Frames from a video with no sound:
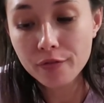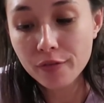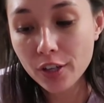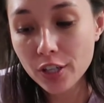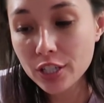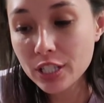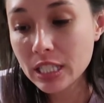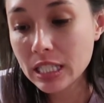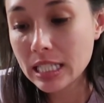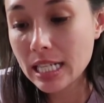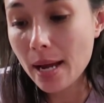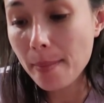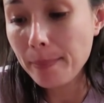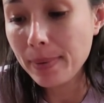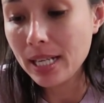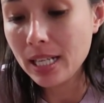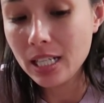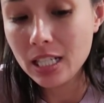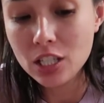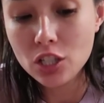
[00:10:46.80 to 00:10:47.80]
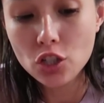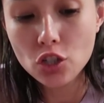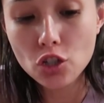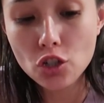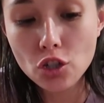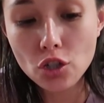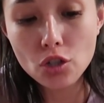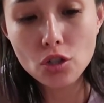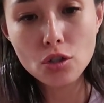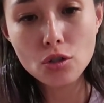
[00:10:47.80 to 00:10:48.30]
the first step is
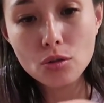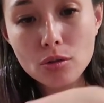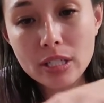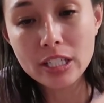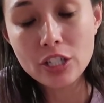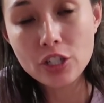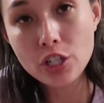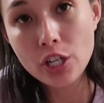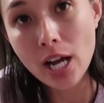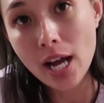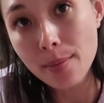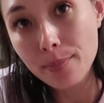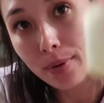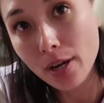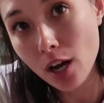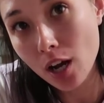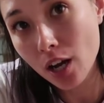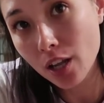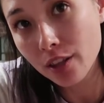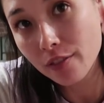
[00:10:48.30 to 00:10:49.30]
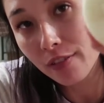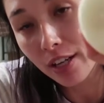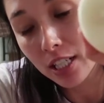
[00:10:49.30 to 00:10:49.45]
to chop all the